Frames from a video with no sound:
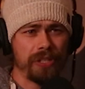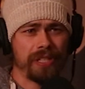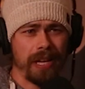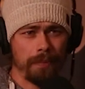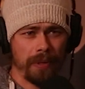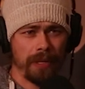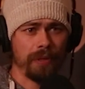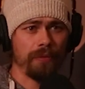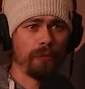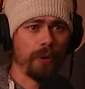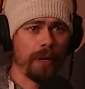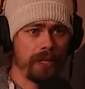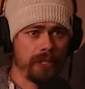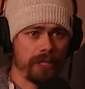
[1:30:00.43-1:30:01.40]
same thing that
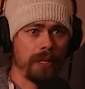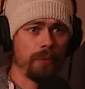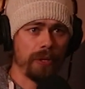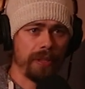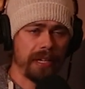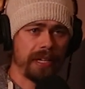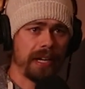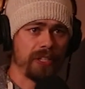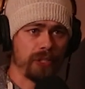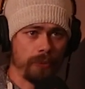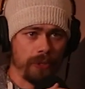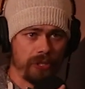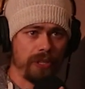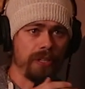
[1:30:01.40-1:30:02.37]
4-H did, where they kind of
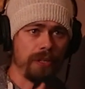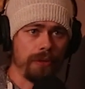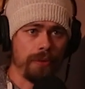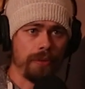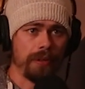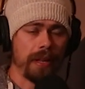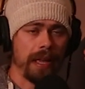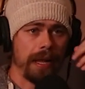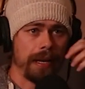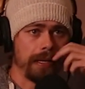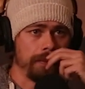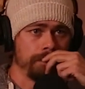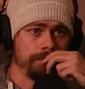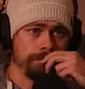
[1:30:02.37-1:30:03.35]
switched to the youth and
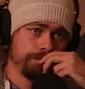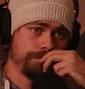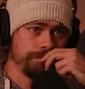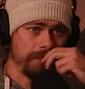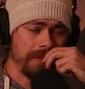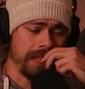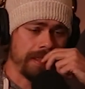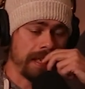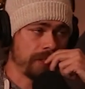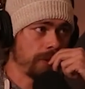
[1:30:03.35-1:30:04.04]
ag and that